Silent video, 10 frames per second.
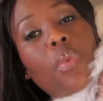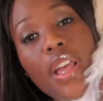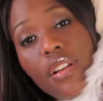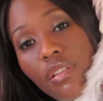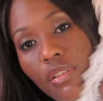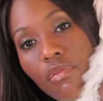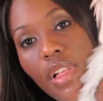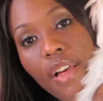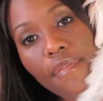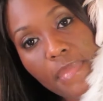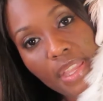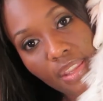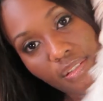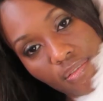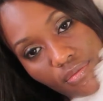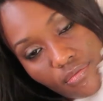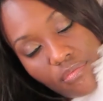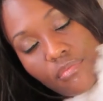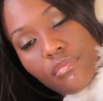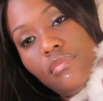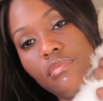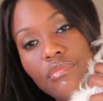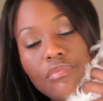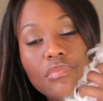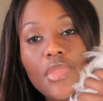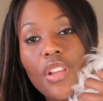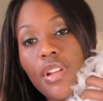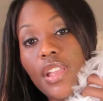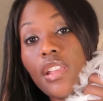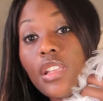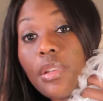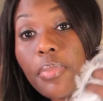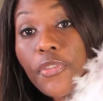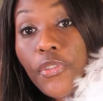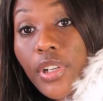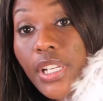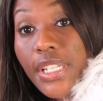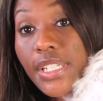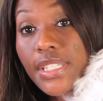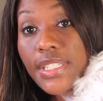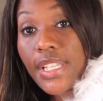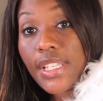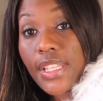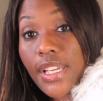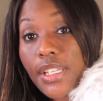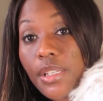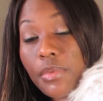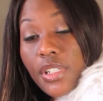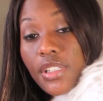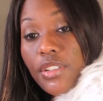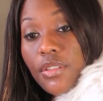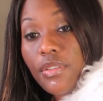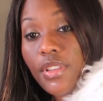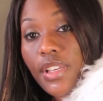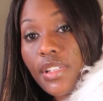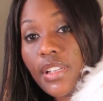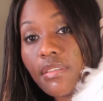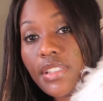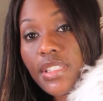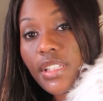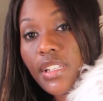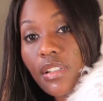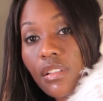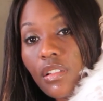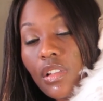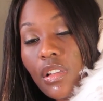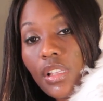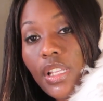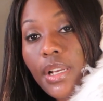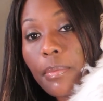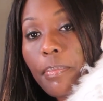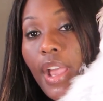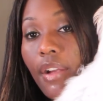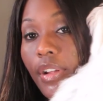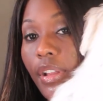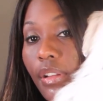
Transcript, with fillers: Why don't you love me? Okay, he, before he did say that he wanted to do that. Now he's sitting like a parrot.